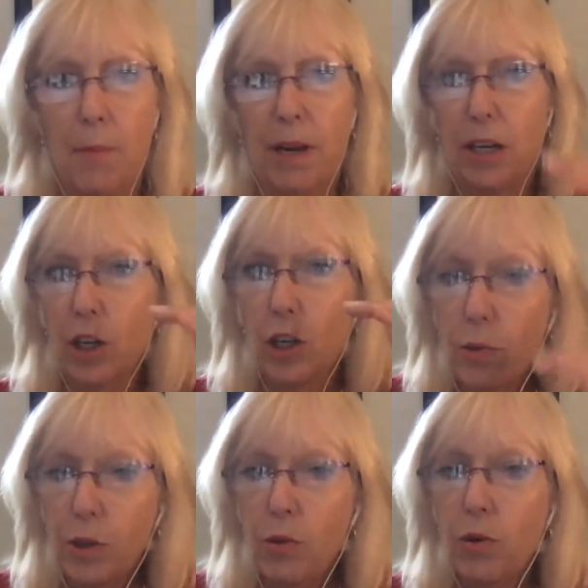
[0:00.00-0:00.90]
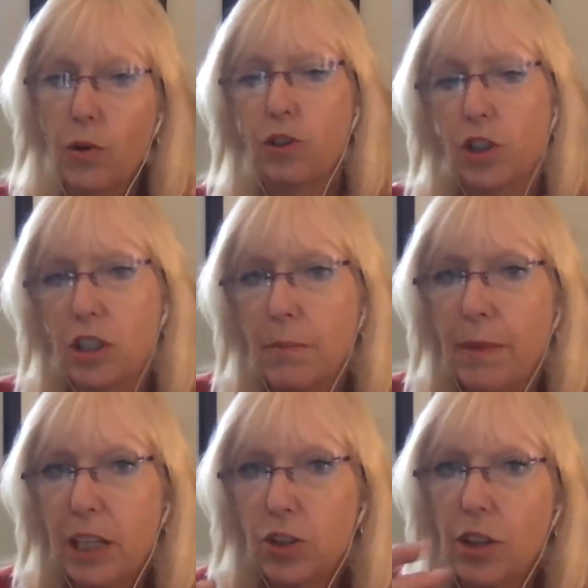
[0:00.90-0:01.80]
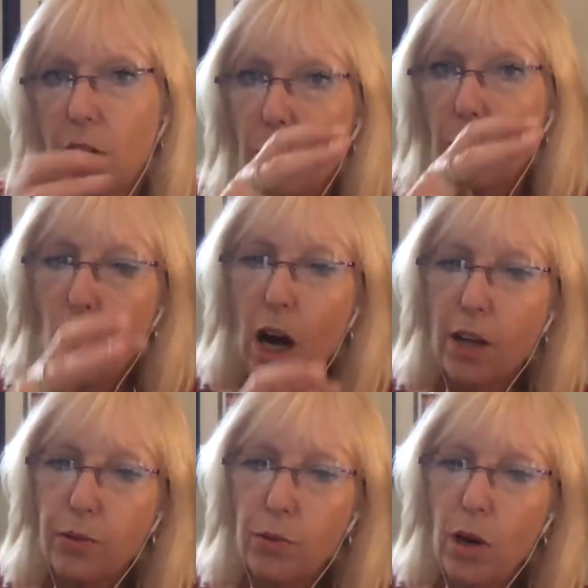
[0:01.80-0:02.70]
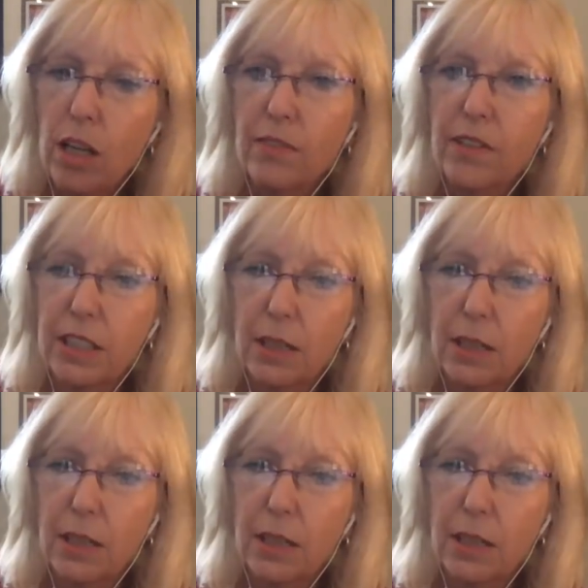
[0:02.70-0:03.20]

But I'm going to go in order just to make sure that we walk through all of this,